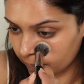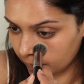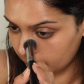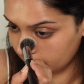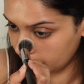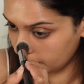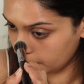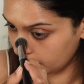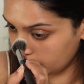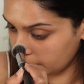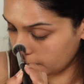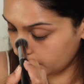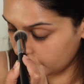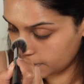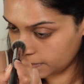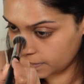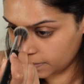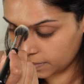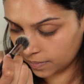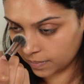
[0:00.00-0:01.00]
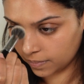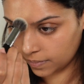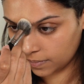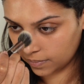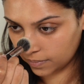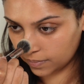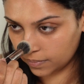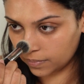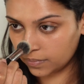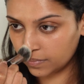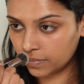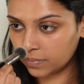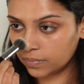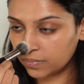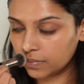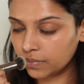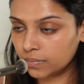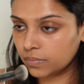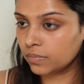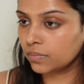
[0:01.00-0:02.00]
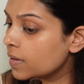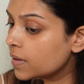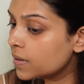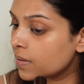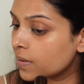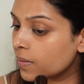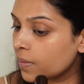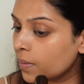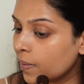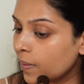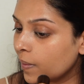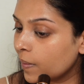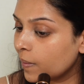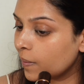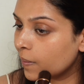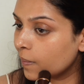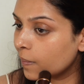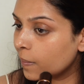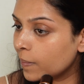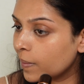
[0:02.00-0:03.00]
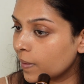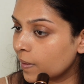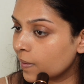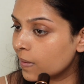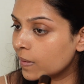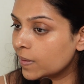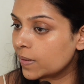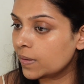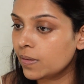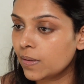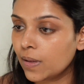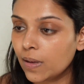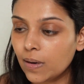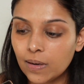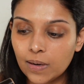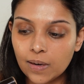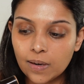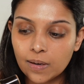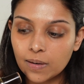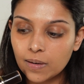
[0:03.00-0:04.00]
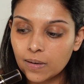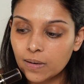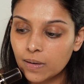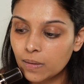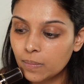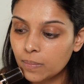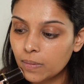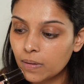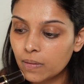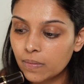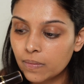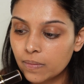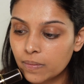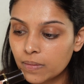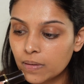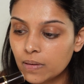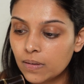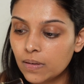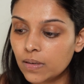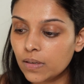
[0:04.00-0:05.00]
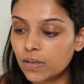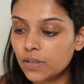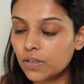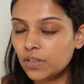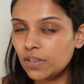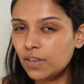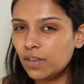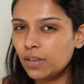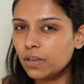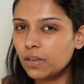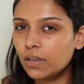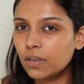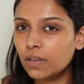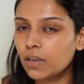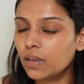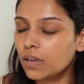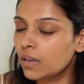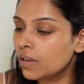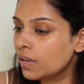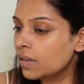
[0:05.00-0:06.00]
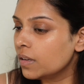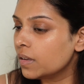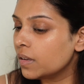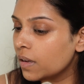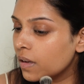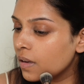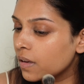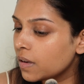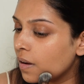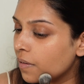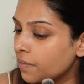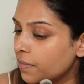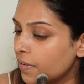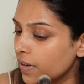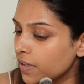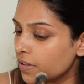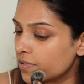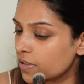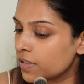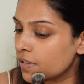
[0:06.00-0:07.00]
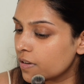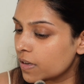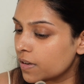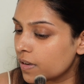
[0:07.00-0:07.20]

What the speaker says: like, you know, an even skin tone. Just going into places that need a little bit of additional coverage.